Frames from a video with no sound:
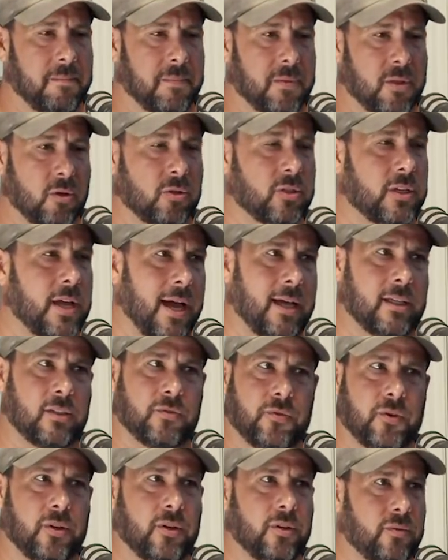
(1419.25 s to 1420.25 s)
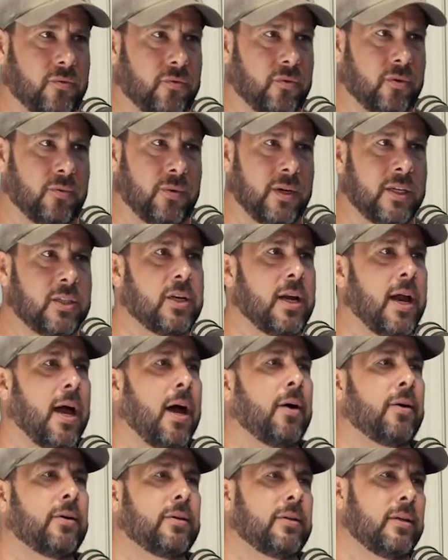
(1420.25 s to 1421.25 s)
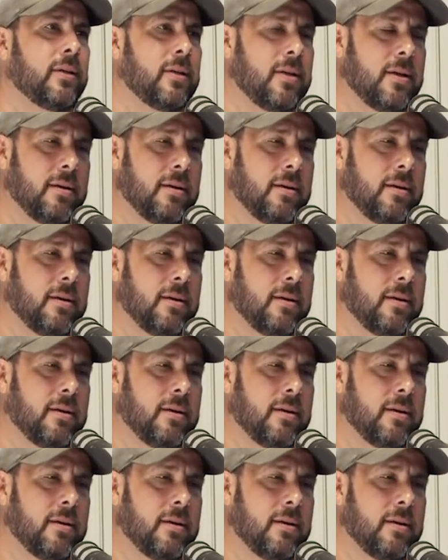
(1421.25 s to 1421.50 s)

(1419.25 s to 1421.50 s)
Those guys for reaching out,